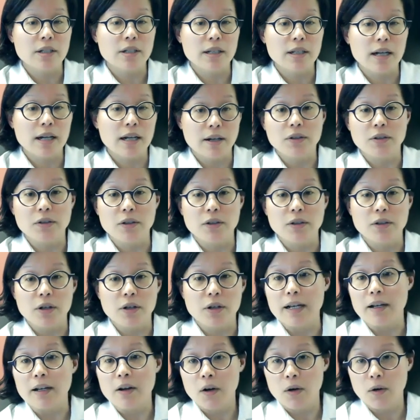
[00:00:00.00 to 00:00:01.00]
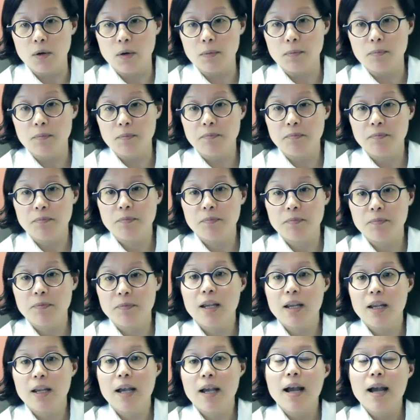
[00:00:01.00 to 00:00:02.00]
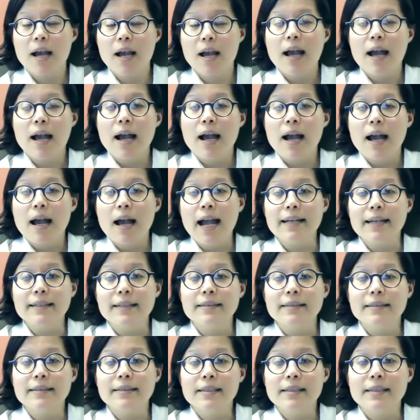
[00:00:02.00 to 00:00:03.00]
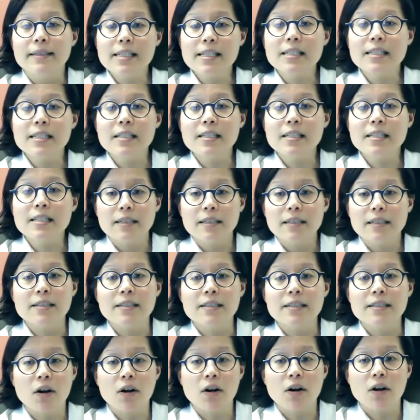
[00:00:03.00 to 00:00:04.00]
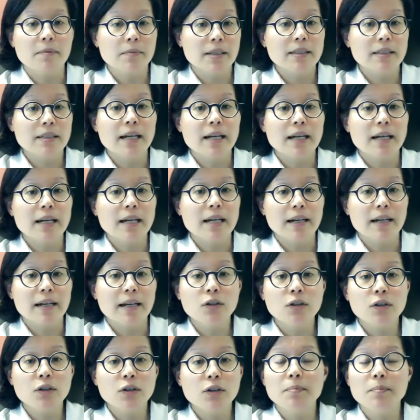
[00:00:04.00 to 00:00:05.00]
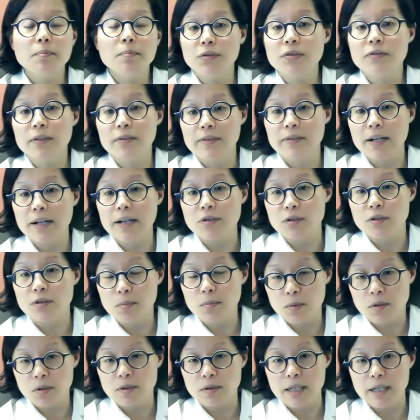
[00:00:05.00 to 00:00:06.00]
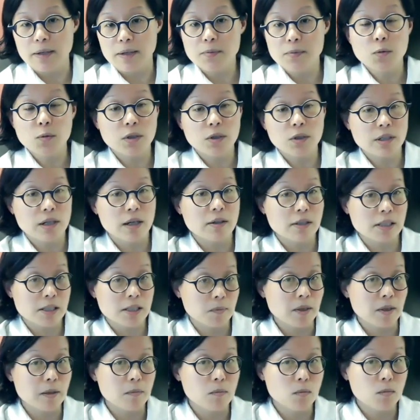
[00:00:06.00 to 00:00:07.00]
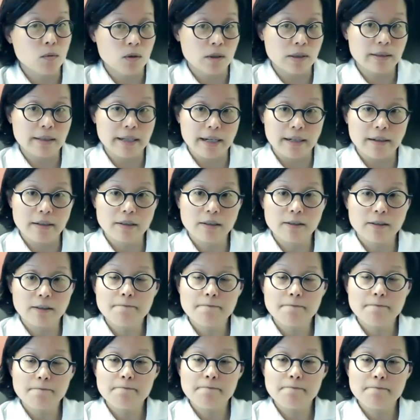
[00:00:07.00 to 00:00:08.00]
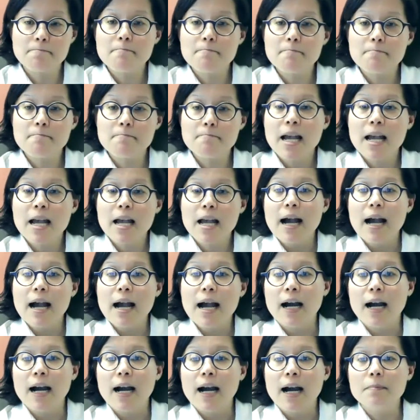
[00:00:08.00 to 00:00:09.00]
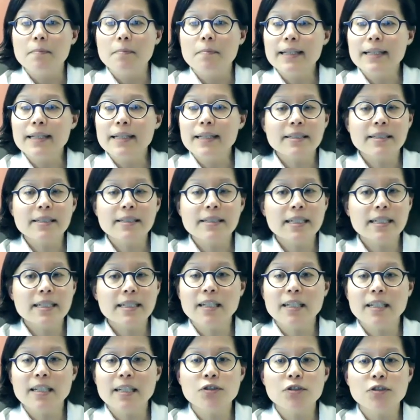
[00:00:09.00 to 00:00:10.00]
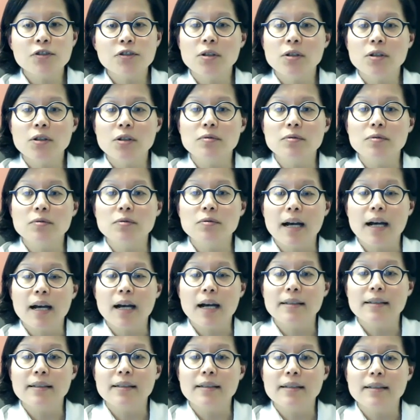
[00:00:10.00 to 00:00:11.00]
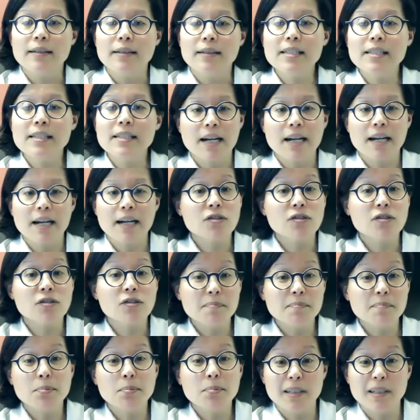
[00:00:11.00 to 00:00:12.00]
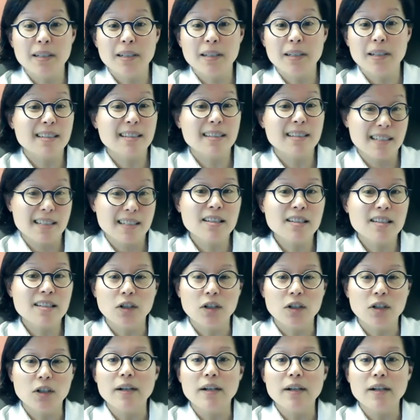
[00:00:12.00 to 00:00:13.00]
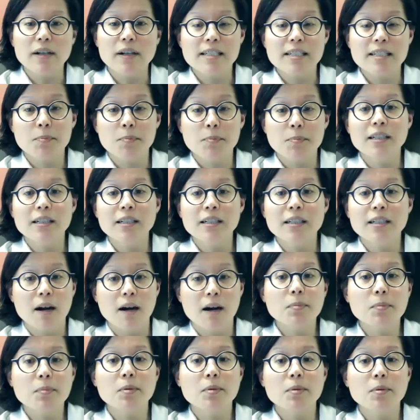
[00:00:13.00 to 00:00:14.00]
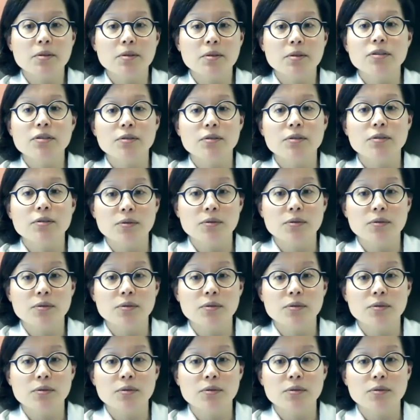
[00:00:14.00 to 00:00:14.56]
it on your own at home. And this is also something that could be used for vaginal prolapse, which I'll explain more later. Um, and studies have shown that this is actually pretty successful and it's pretty comparable to